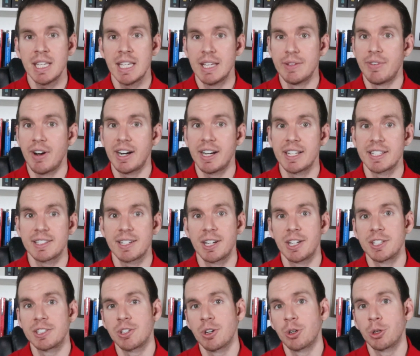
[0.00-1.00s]
If I
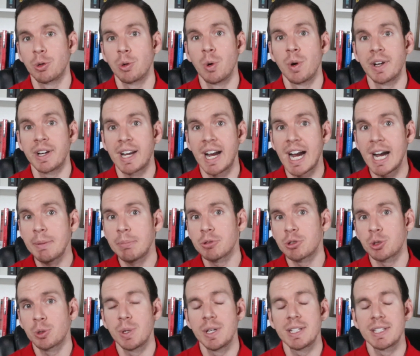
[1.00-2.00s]
decide to start growing
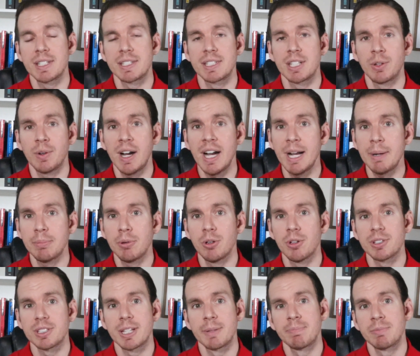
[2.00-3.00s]
apple trees to sell
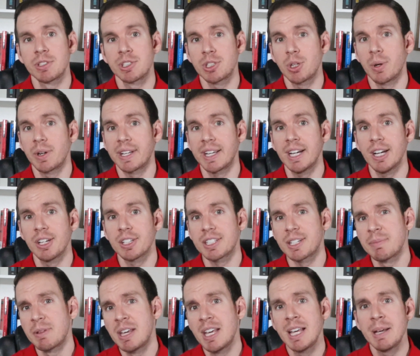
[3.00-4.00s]
apples, starting
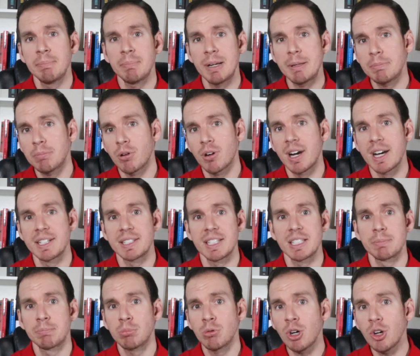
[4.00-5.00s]
out, my price
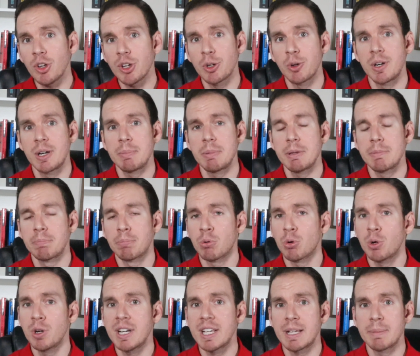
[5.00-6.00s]
is probably going to be
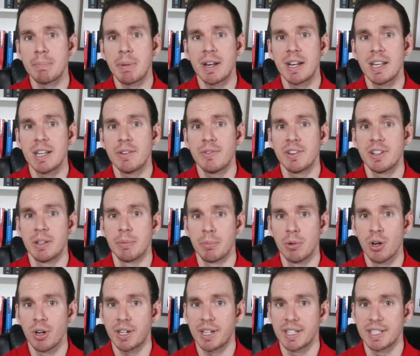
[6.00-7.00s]
pretty competitive in the
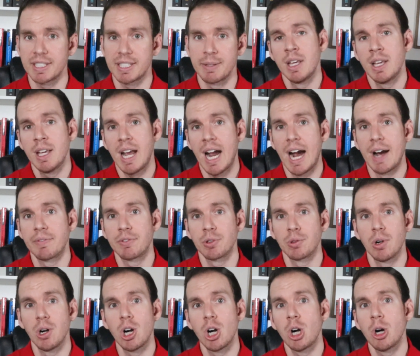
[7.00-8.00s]
market.
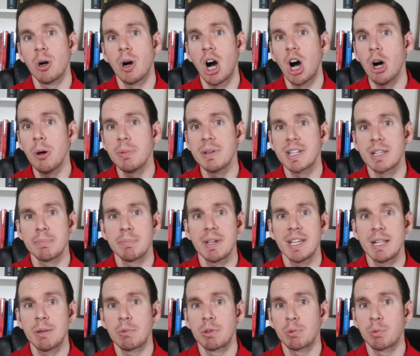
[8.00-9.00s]
After all, I'll be
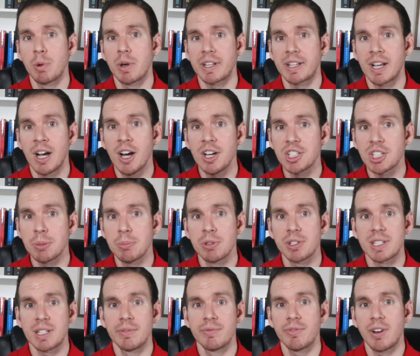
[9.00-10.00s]
competing with what
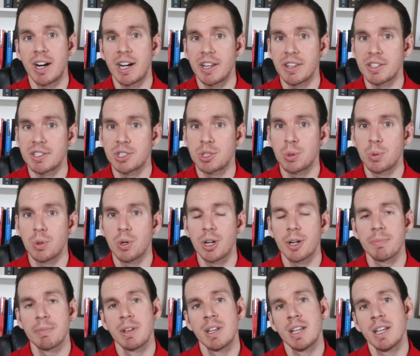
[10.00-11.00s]
customers can find in the
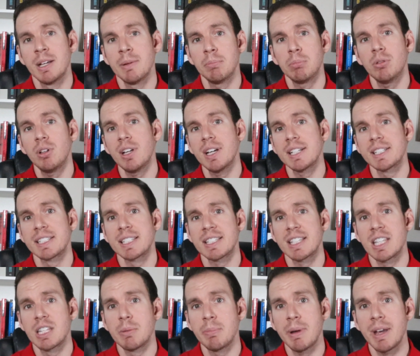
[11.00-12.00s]
store, plus
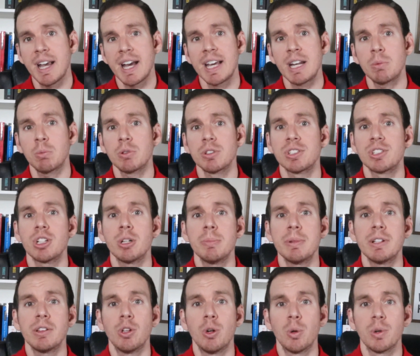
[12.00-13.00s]
the demand will still
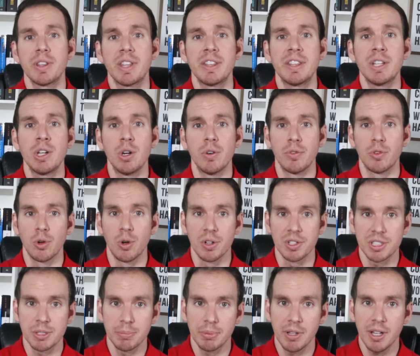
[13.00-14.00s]
be lower than the
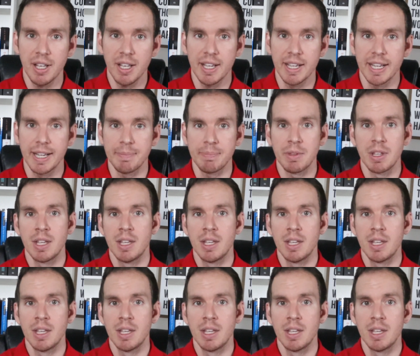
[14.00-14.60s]
overall supply.